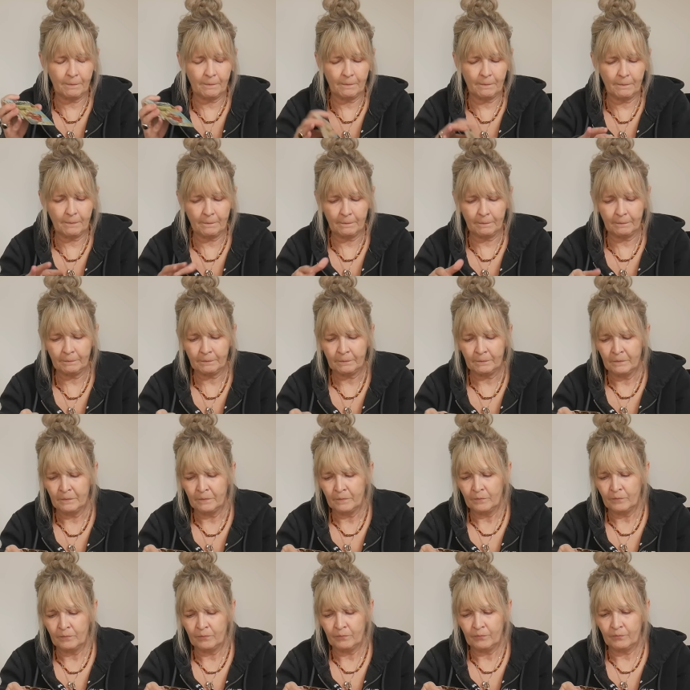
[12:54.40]

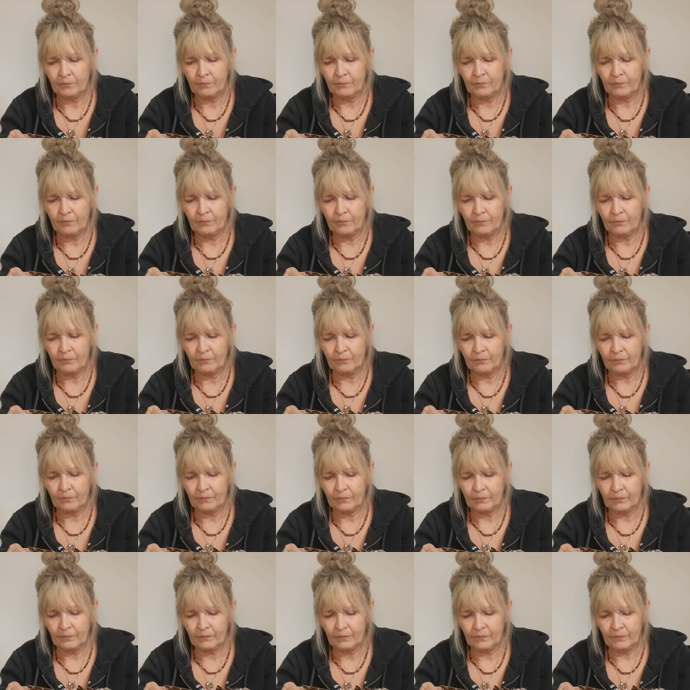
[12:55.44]

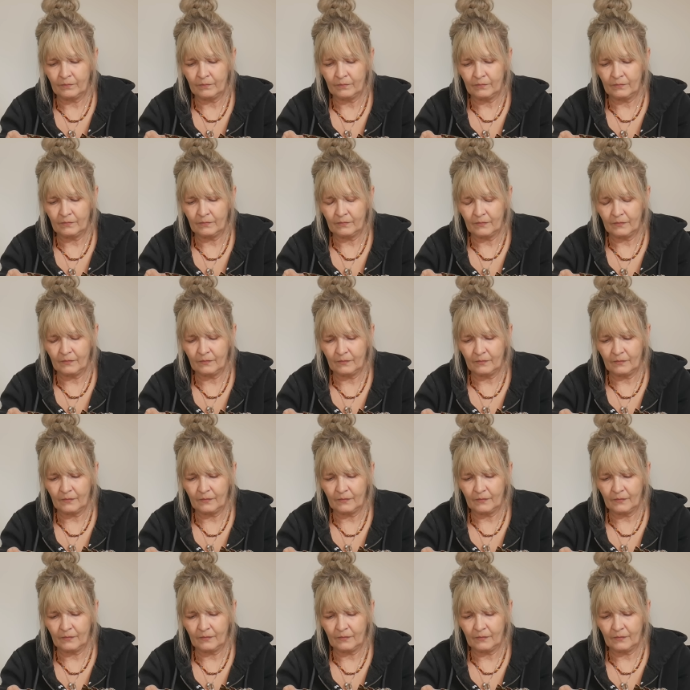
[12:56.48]
No one is speaking in this clip.